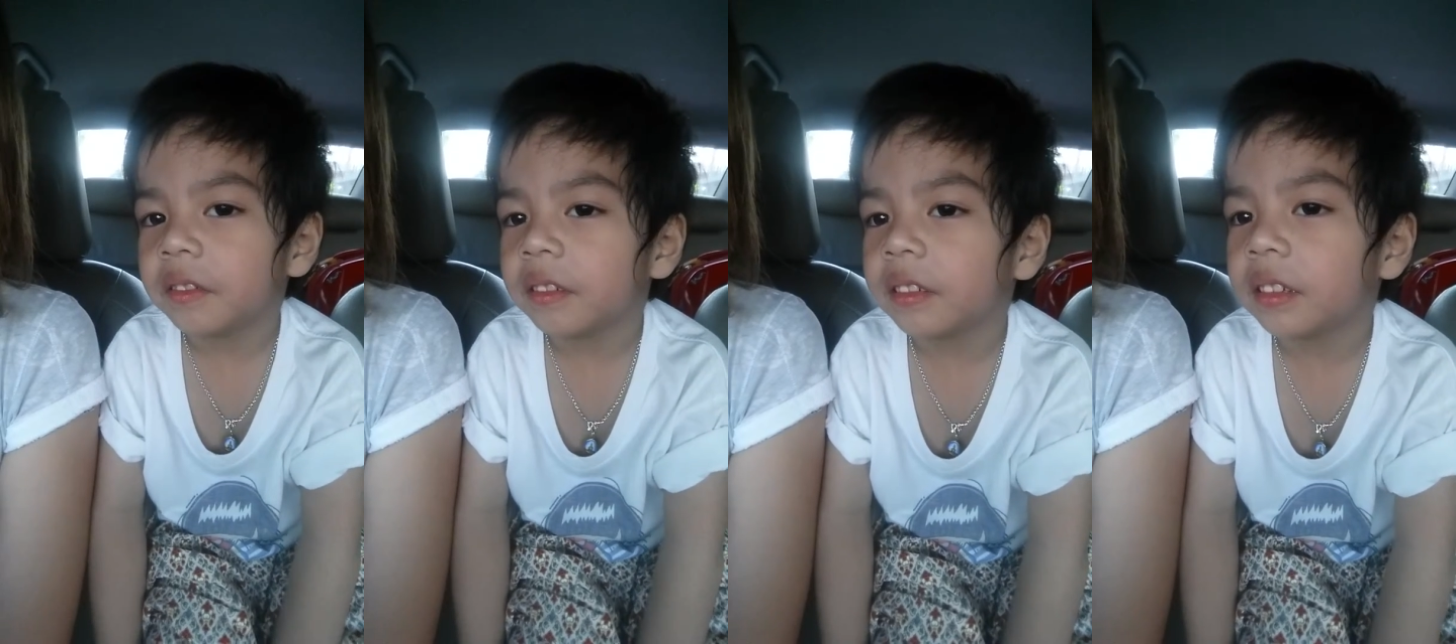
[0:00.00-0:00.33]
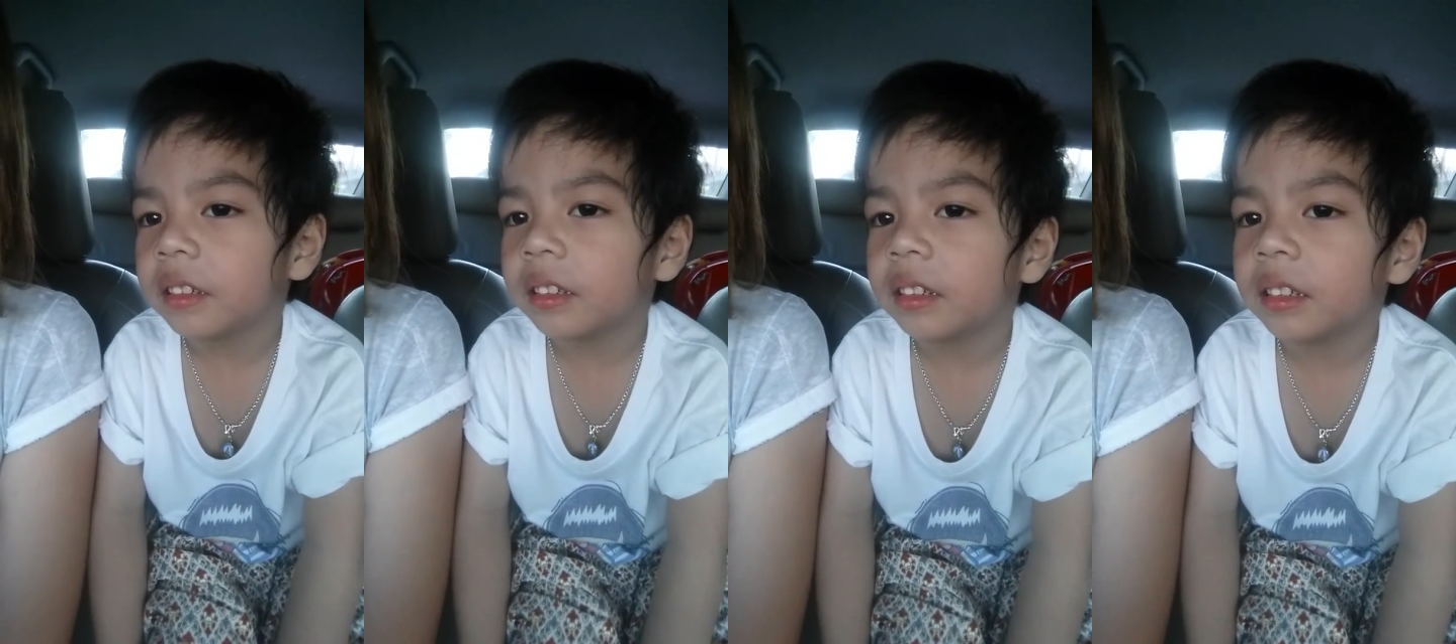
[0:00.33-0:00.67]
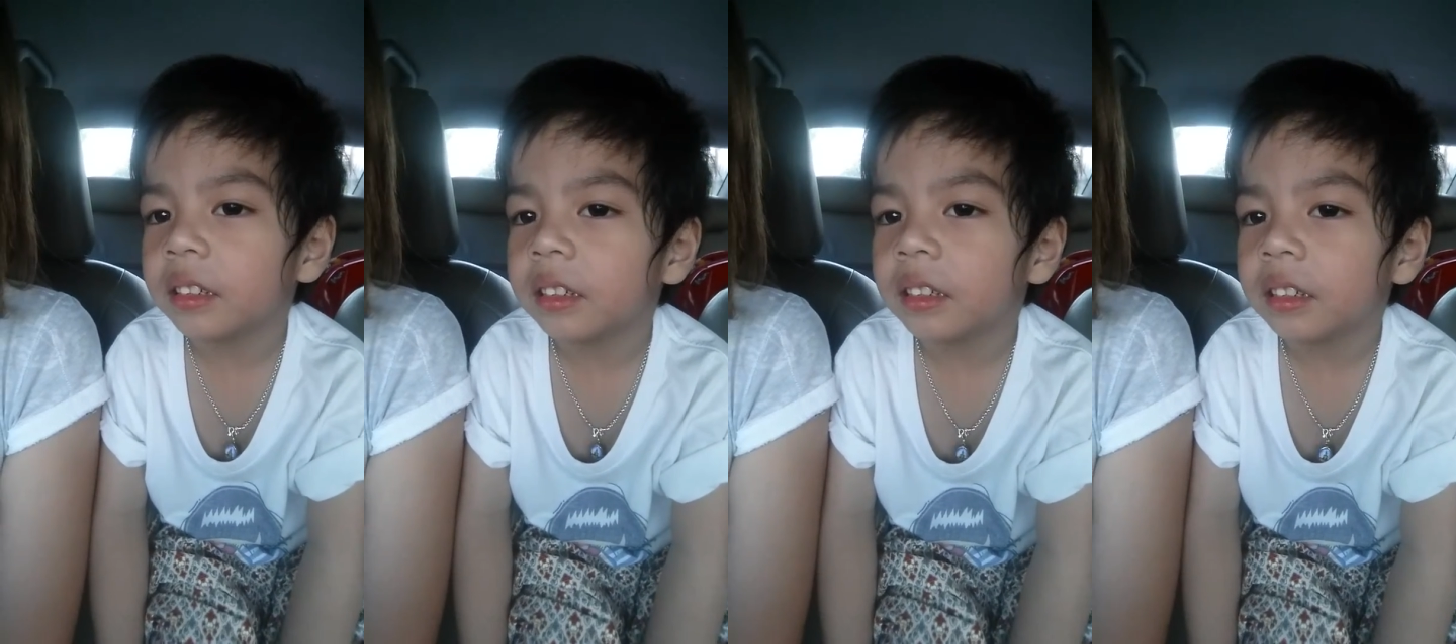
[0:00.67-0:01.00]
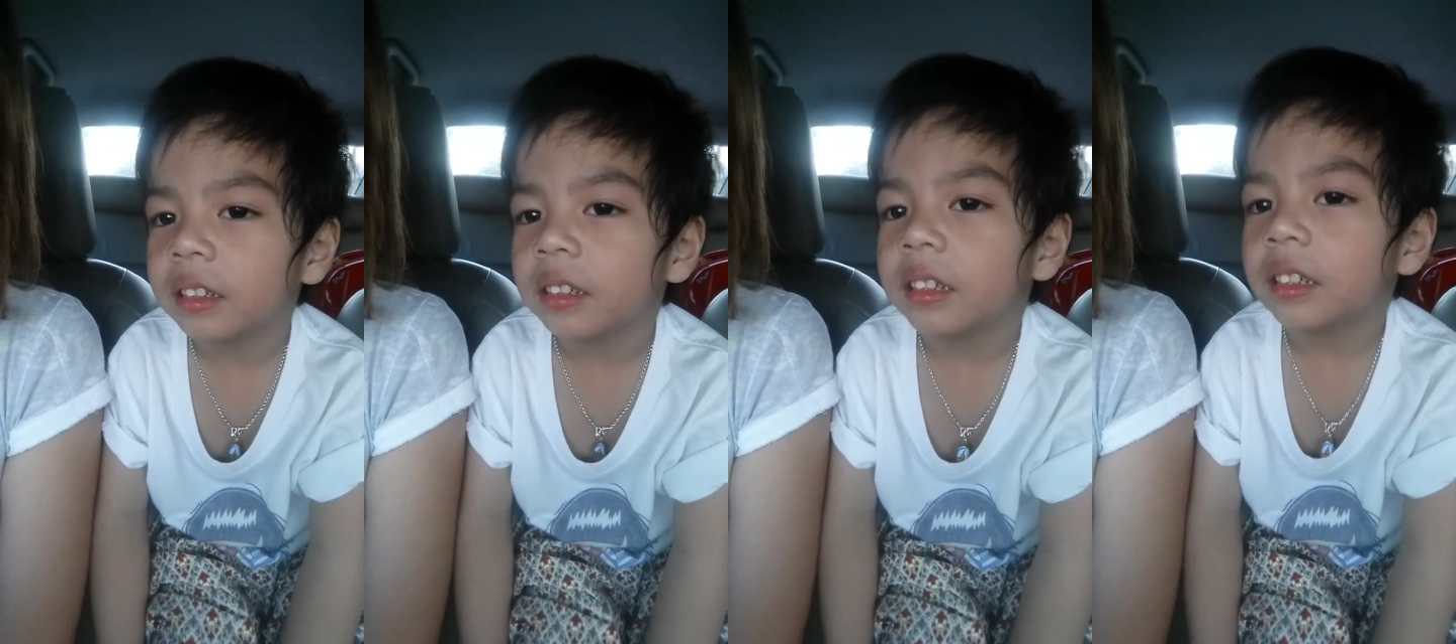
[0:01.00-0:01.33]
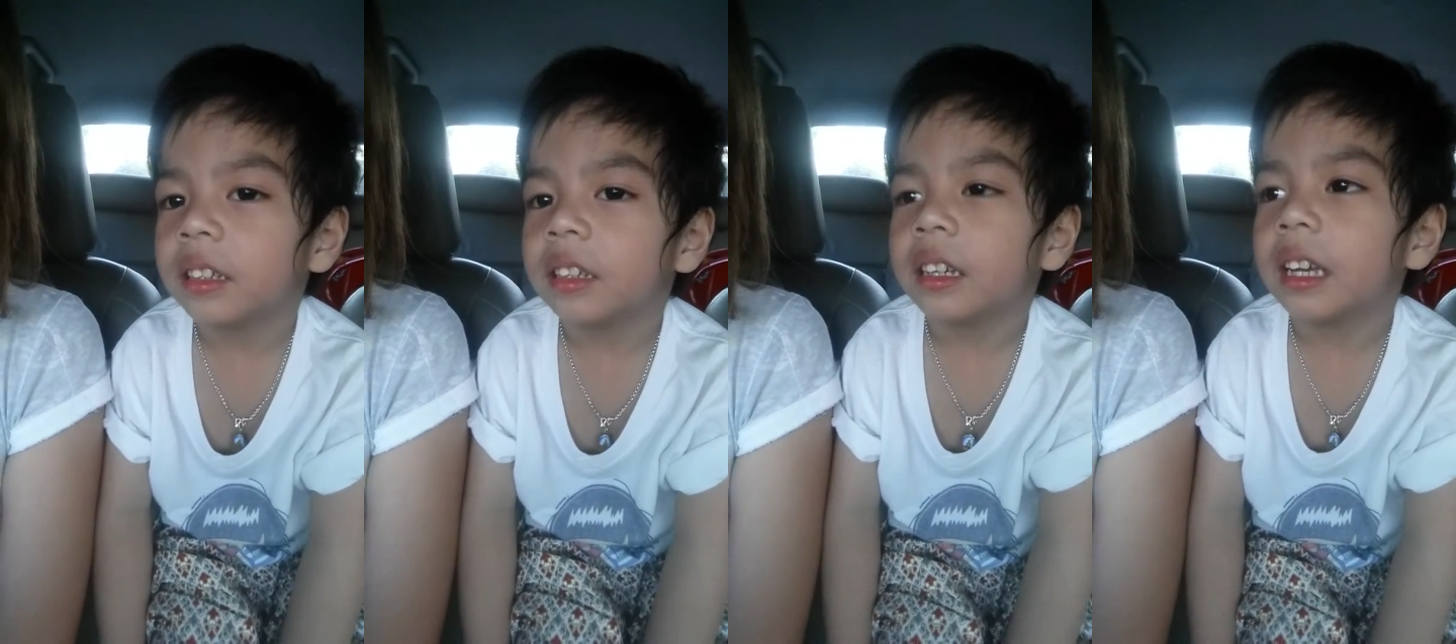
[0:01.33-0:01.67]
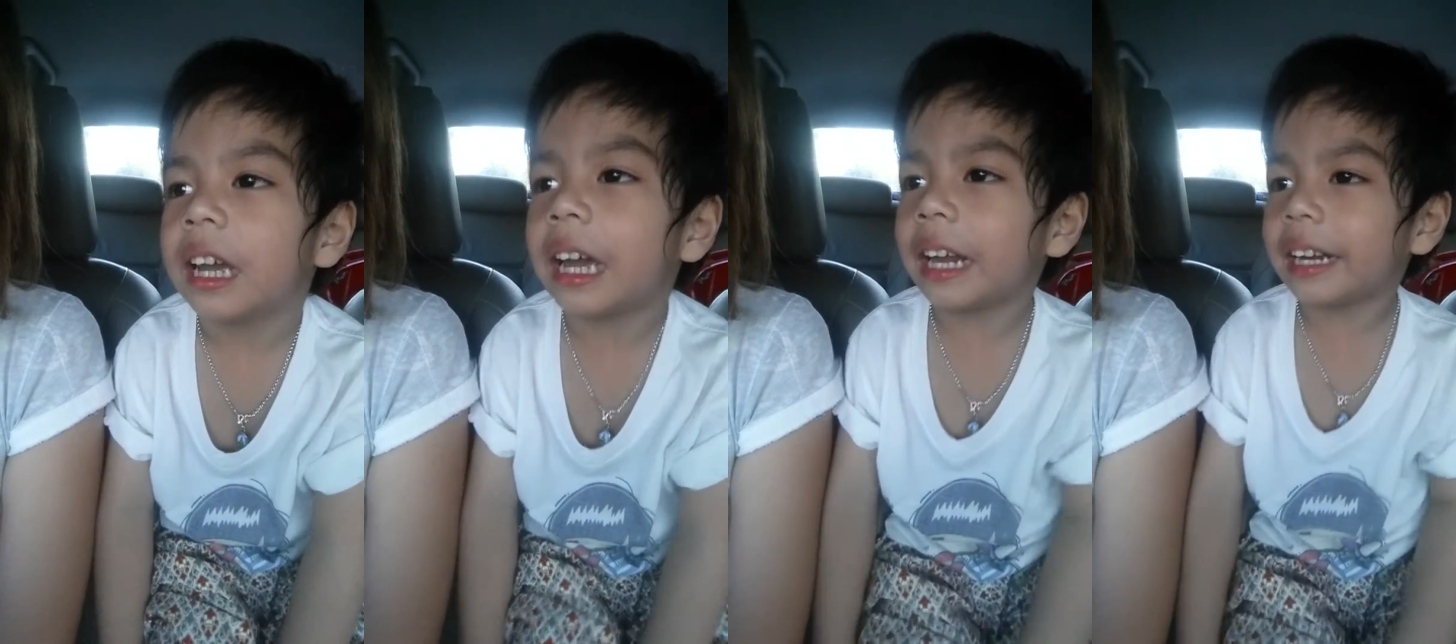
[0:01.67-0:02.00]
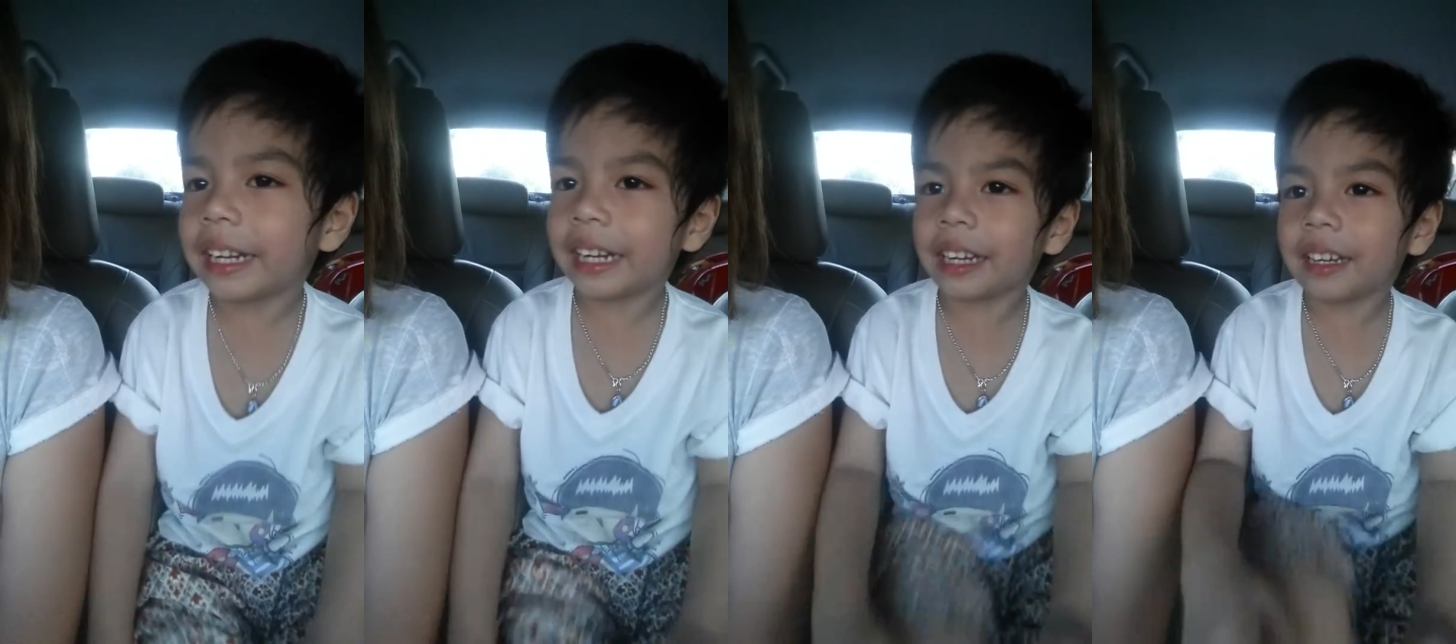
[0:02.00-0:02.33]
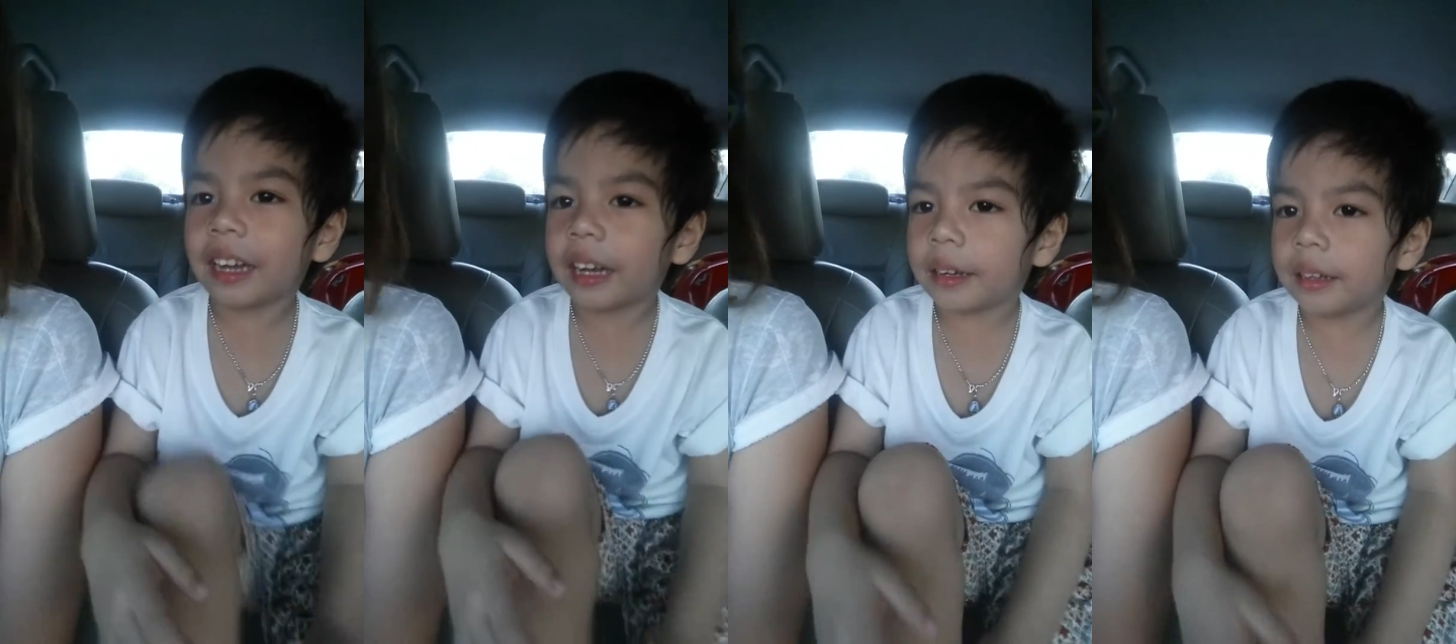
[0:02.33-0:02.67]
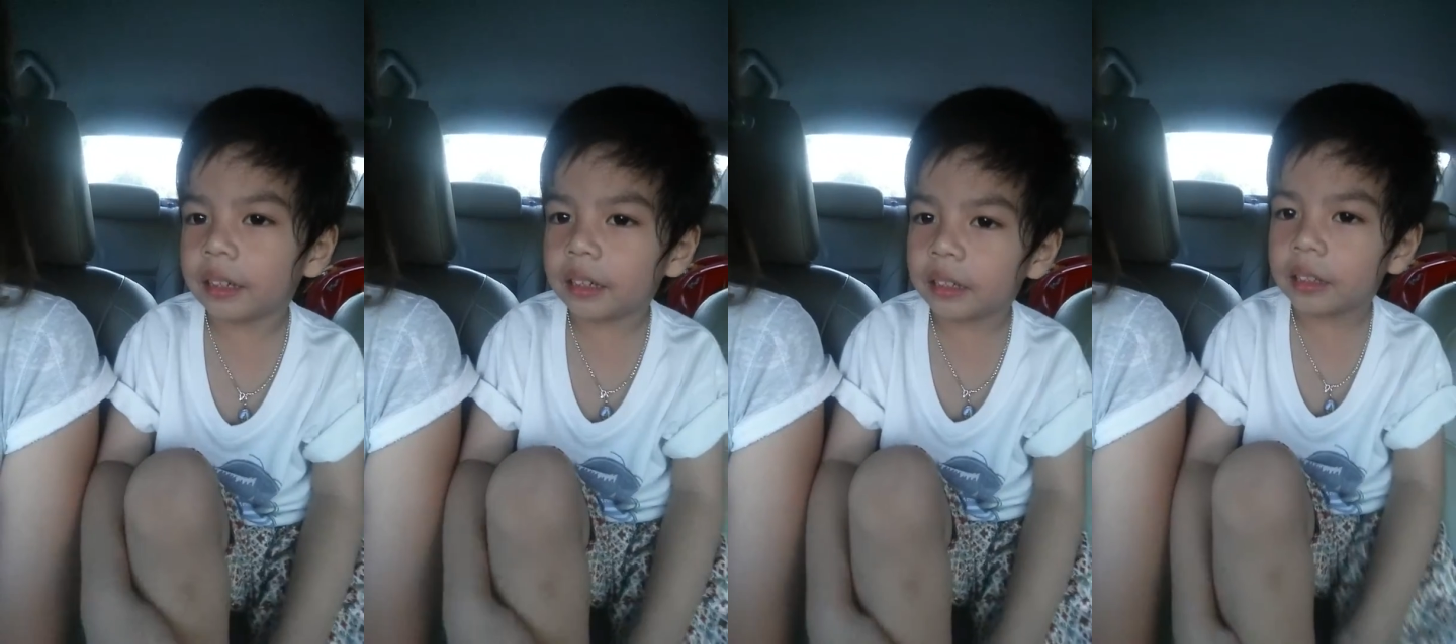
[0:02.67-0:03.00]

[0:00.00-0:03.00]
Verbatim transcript: we finish the school, and you have to